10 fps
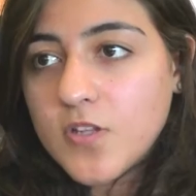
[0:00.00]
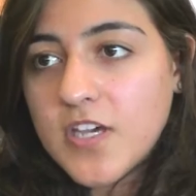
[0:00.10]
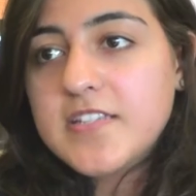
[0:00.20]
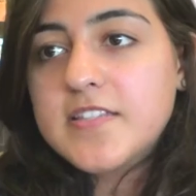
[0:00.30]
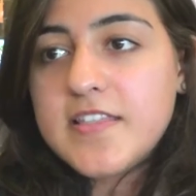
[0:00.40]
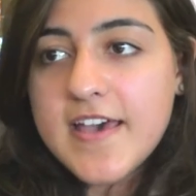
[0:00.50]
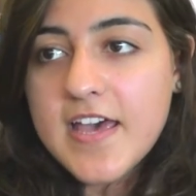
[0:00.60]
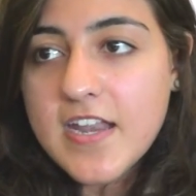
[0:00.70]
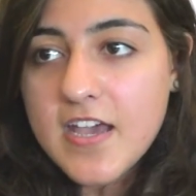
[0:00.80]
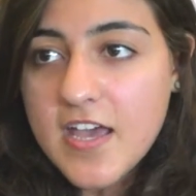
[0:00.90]
with us
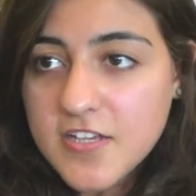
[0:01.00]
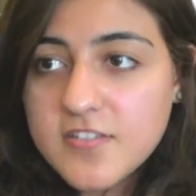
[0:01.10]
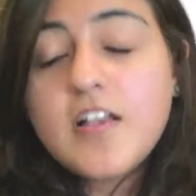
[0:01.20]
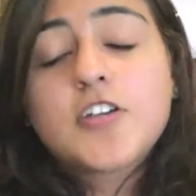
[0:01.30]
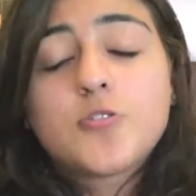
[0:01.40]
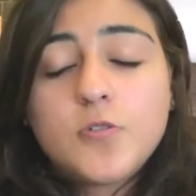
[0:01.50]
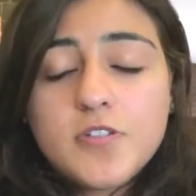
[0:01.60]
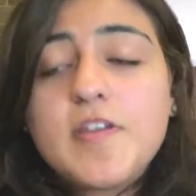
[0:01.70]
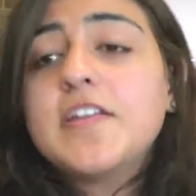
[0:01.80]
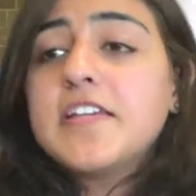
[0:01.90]
that an intellectual
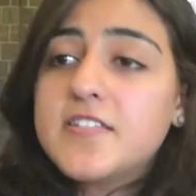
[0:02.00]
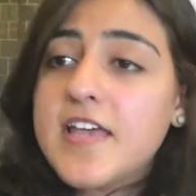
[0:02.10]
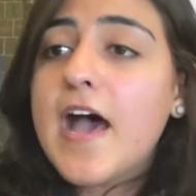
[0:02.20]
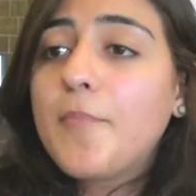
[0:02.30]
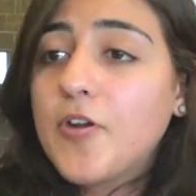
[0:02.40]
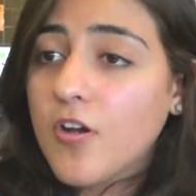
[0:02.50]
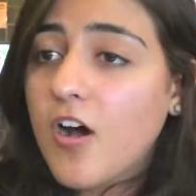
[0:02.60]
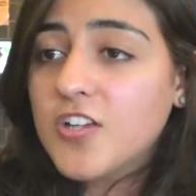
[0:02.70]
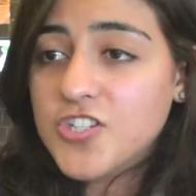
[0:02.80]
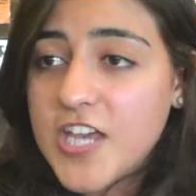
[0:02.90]
debate needs to happen on
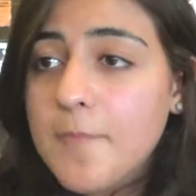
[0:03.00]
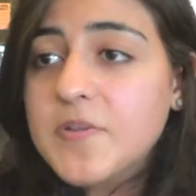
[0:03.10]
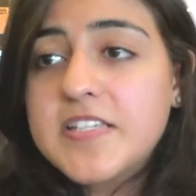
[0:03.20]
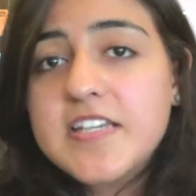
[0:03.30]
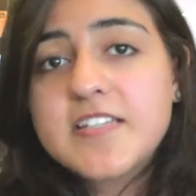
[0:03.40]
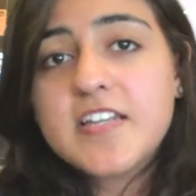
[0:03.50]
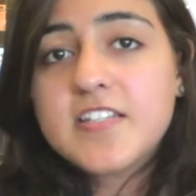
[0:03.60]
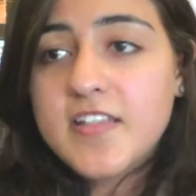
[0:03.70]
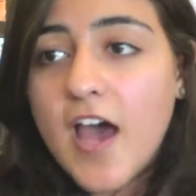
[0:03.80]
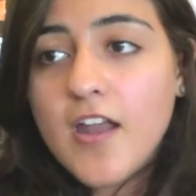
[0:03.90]
college campuses, and
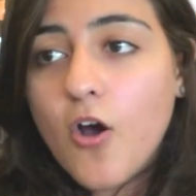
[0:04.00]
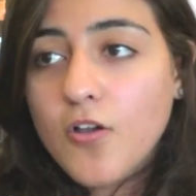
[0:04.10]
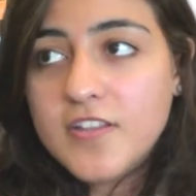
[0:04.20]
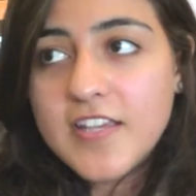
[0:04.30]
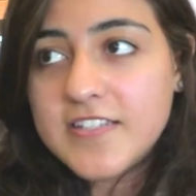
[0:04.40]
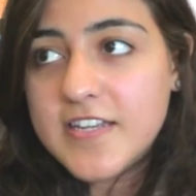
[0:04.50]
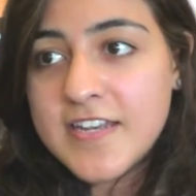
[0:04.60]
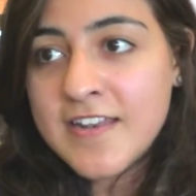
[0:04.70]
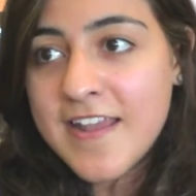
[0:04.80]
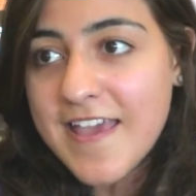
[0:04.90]
it
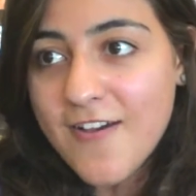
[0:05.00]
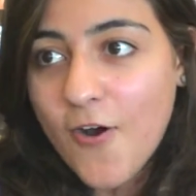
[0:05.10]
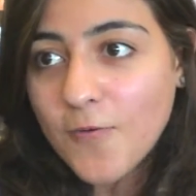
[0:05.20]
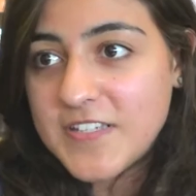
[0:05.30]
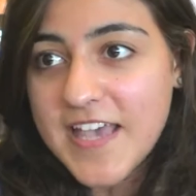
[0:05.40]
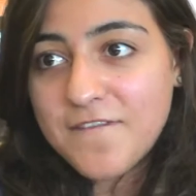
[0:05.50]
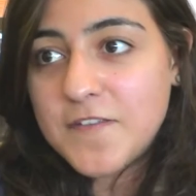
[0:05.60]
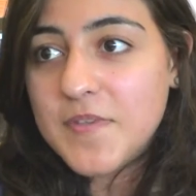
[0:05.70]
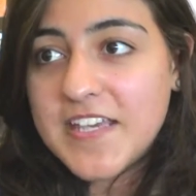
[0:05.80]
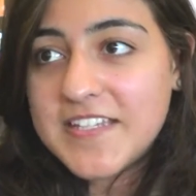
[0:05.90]
doesn't always have
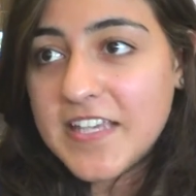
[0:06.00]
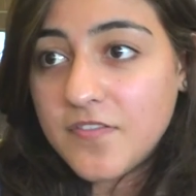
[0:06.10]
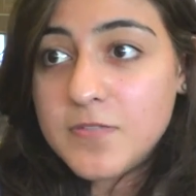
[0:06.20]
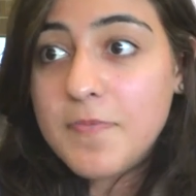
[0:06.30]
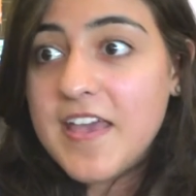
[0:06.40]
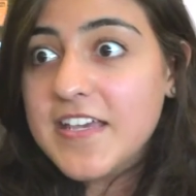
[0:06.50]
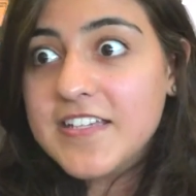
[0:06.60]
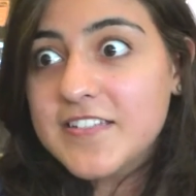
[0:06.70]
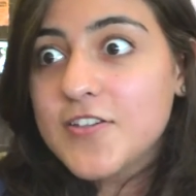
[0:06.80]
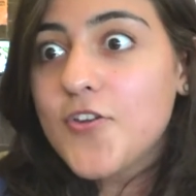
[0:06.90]
to be a safe
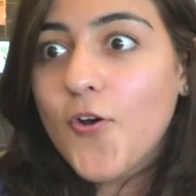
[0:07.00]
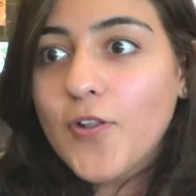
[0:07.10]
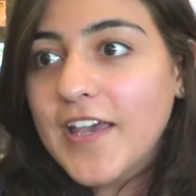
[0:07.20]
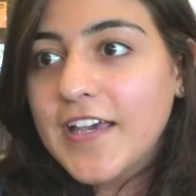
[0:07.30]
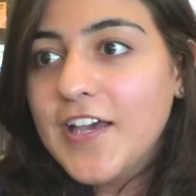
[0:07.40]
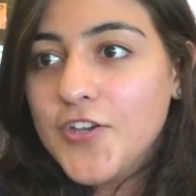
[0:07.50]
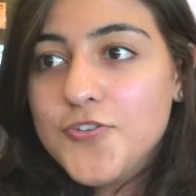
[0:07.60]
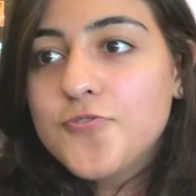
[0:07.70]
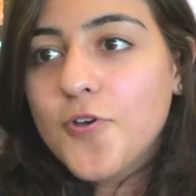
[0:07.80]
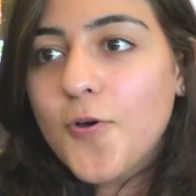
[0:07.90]
space, you know, like
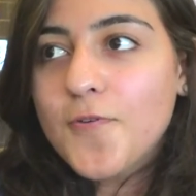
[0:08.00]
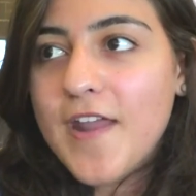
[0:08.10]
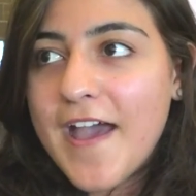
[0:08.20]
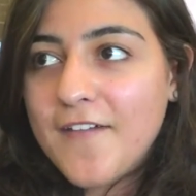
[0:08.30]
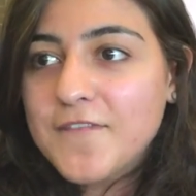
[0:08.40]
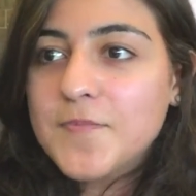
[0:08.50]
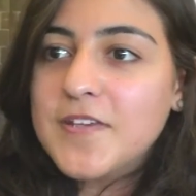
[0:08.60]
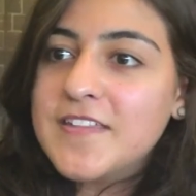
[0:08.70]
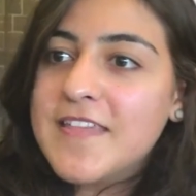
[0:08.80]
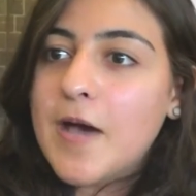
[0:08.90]
you don't have to
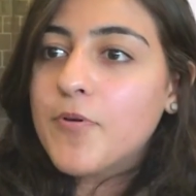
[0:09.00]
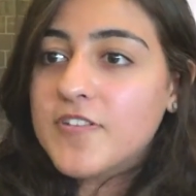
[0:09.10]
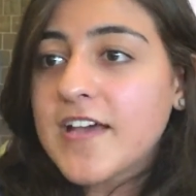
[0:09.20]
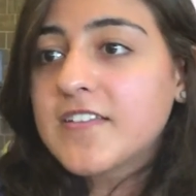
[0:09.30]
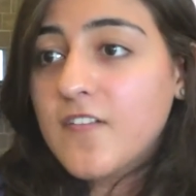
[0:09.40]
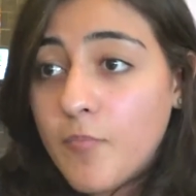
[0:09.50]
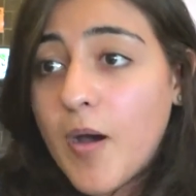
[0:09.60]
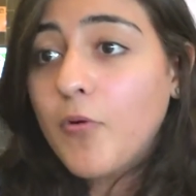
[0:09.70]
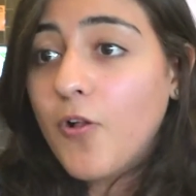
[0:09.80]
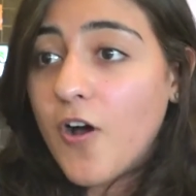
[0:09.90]
be in that protective
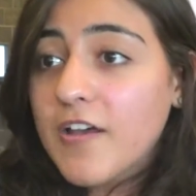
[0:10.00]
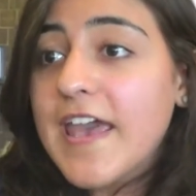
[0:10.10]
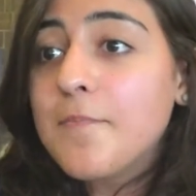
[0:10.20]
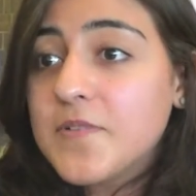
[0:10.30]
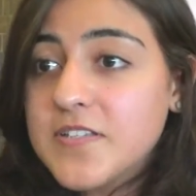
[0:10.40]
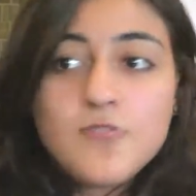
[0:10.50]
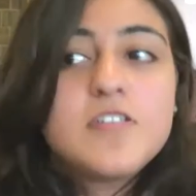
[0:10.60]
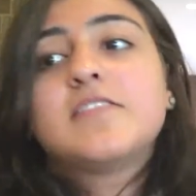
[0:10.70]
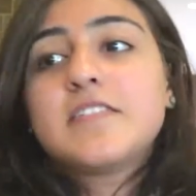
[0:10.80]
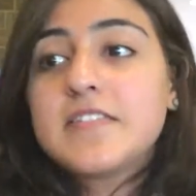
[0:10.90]
bubble on campus. You
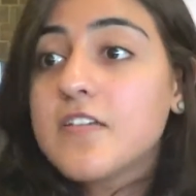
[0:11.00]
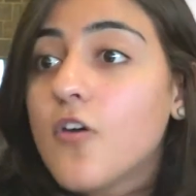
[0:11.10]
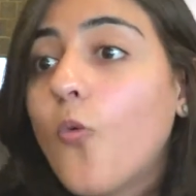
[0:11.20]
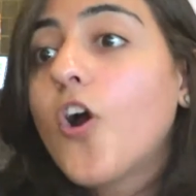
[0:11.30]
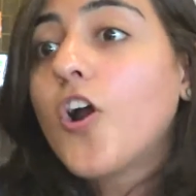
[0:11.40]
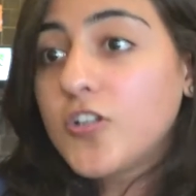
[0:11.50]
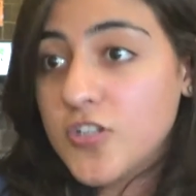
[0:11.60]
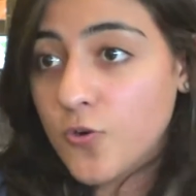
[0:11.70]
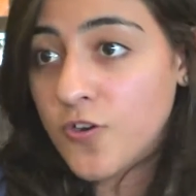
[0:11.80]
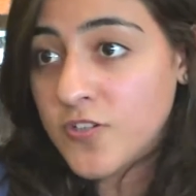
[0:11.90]
need to see the world
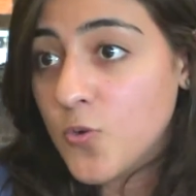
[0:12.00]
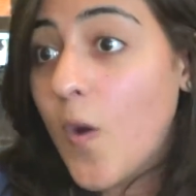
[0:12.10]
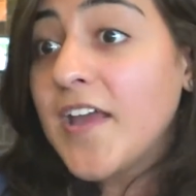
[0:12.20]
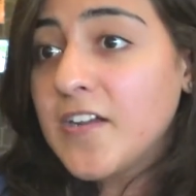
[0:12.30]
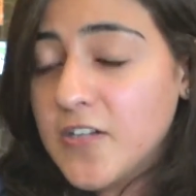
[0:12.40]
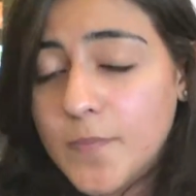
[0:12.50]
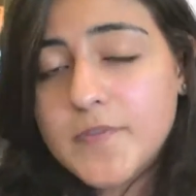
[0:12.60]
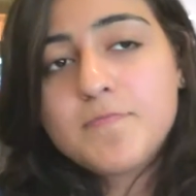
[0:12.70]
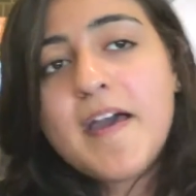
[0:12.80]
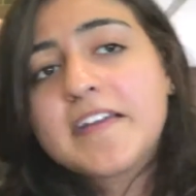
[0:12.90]
in order to widen your
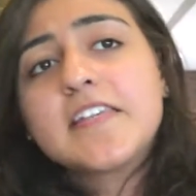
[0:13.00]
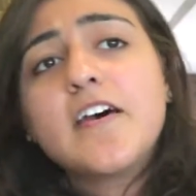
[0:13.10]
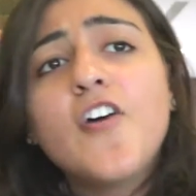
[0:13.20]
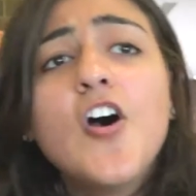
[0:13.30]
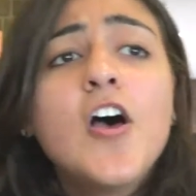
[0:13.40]
perspective.